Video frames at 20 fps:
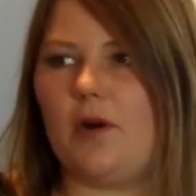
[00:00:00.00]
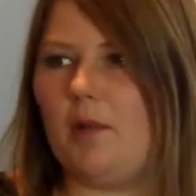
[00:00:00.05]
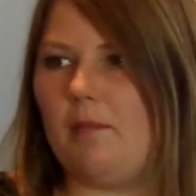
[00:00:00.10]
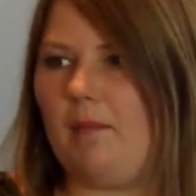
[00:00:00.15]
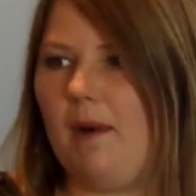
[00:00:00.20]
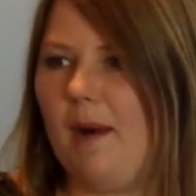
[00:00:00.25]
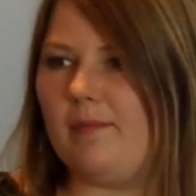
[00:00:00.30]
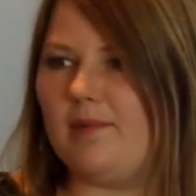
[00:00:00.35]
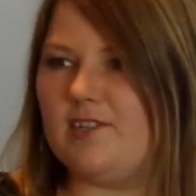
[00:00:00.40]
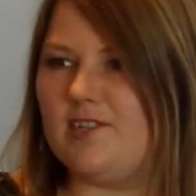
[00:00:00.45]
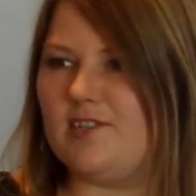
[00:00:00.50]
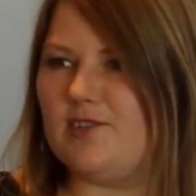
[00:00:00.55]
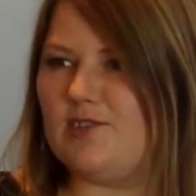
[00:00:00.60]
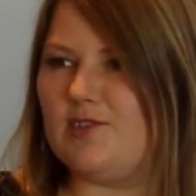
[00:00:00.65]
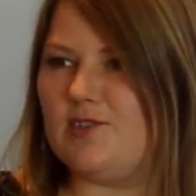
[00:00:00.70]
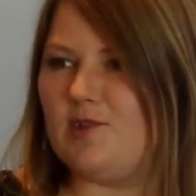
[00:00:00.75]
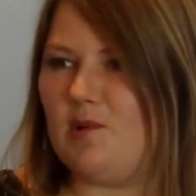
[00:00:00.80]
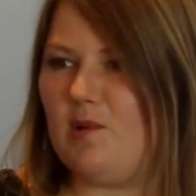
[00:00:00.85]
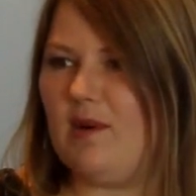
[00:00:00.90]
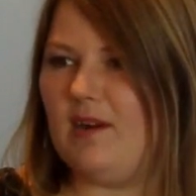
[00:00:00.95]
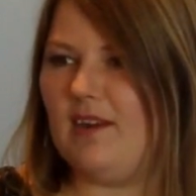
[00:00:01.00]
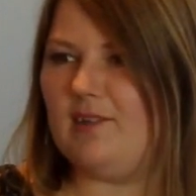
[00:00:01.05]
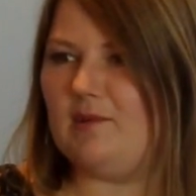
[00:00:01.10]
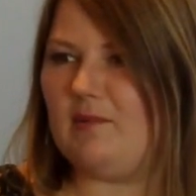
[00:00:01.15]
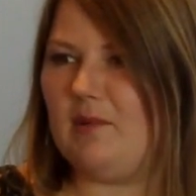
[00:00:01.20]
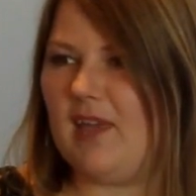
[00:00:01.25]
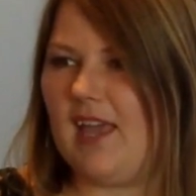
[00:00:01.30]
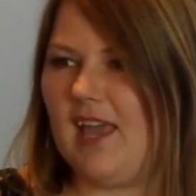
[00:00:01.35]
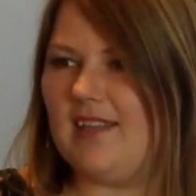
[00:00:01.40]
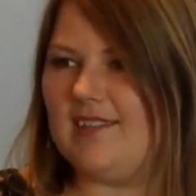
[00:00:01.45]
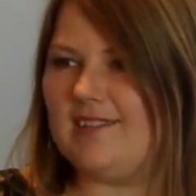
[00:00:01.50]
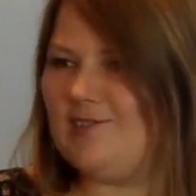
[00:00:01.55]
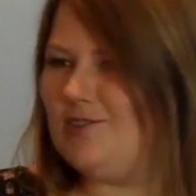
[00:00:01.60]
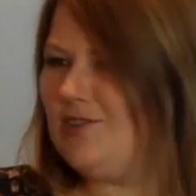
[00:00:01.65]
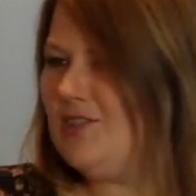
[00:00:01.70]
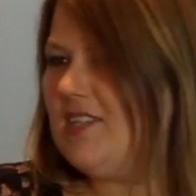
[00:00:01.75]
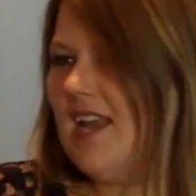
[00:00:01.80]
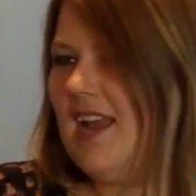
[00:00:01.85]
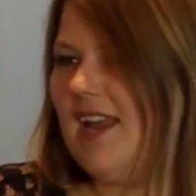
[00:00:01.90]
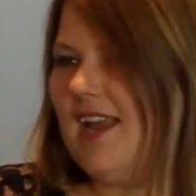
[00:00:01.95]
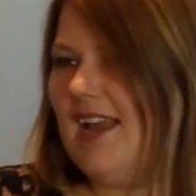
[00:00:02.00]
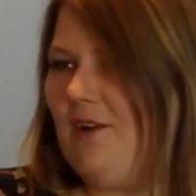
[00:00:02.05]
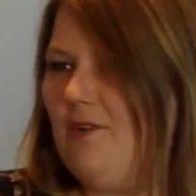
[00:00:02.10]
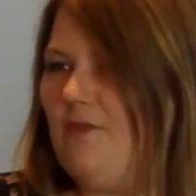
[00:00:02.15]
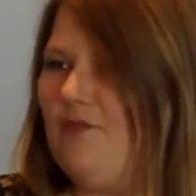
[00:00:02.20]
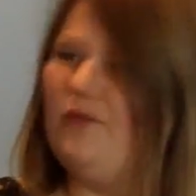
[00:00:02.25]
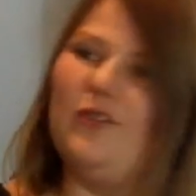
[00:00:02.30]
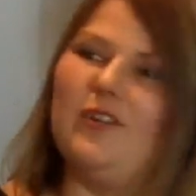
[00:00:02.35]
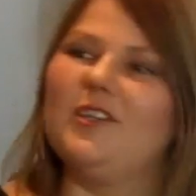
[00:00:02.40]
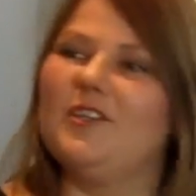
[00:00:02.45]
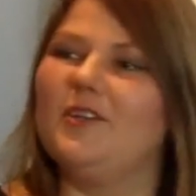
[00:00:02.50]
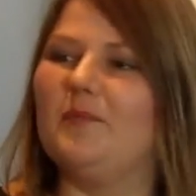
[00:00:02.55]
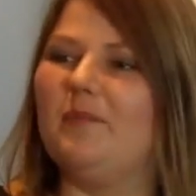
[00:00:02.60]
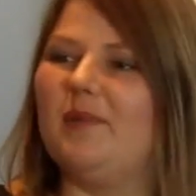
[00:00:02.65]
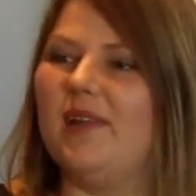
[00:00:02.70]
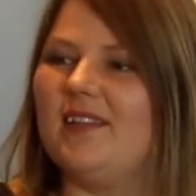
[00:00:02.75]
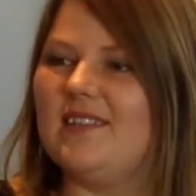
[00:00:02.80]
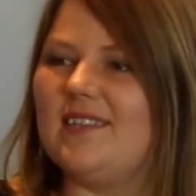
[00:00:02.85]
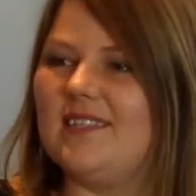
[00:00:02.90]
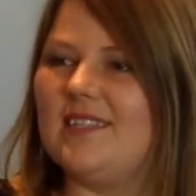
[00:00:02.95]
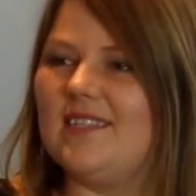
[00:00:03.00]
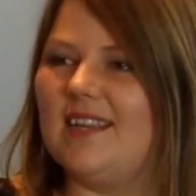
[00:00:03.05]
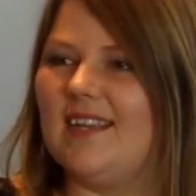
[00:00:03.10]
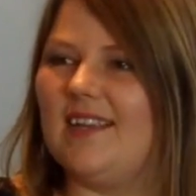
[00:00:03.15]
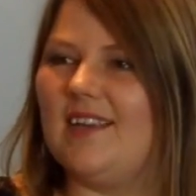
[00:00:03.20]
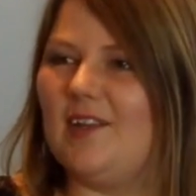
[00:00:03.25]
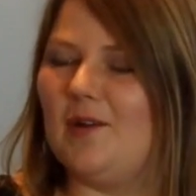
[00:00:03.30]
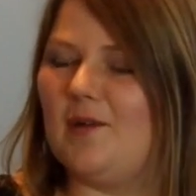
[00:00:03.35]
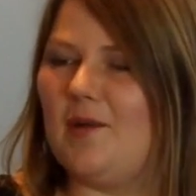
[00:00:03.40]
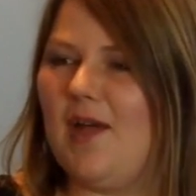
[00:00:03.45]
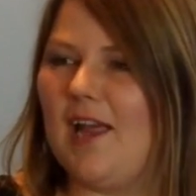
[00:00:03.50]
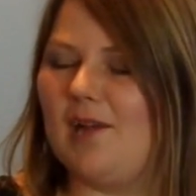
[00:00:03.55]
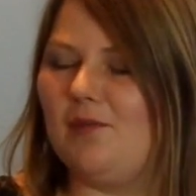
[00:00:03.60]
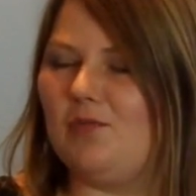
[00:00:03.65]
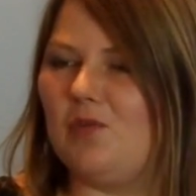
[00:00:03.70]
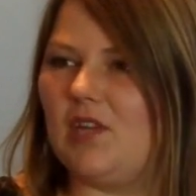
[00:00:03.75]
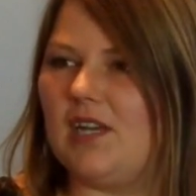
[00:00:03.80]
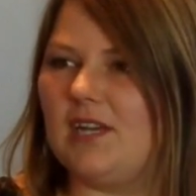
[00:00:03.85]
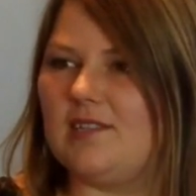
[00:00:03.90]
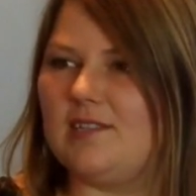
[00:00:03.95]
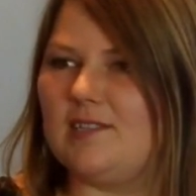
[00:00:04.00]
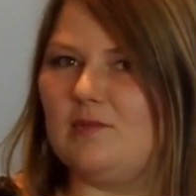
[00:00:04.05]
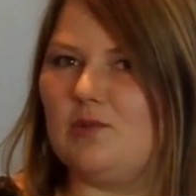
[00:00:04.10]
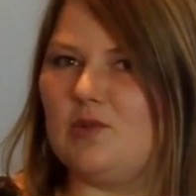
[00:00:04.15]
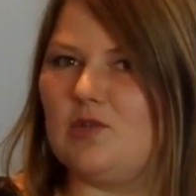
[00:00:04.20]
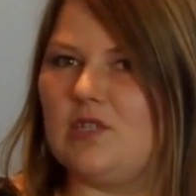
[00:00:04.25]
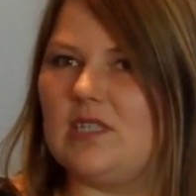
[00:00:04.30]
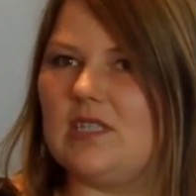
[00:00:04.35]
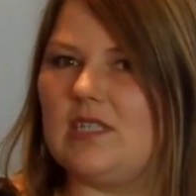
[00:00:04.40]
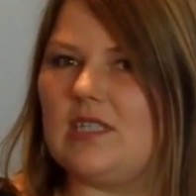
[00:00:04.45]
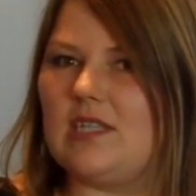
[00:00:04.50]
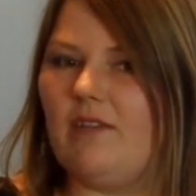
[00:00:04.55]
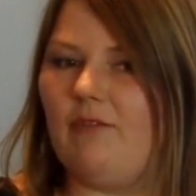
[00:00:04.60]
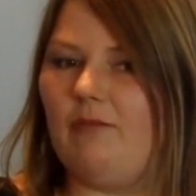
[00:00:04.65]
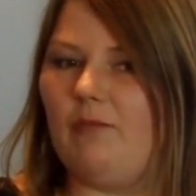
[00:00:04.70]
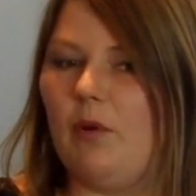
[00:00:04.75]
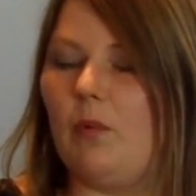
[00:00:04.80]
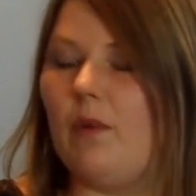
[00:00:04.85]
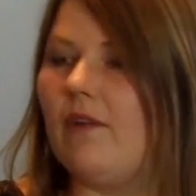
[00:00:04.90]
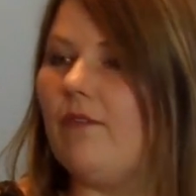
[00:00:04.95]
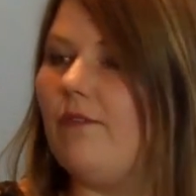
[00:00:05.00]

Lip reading: I'll pop into the store on the weekends and just hang out for a little bit and see, hang out with customers and stuff. But we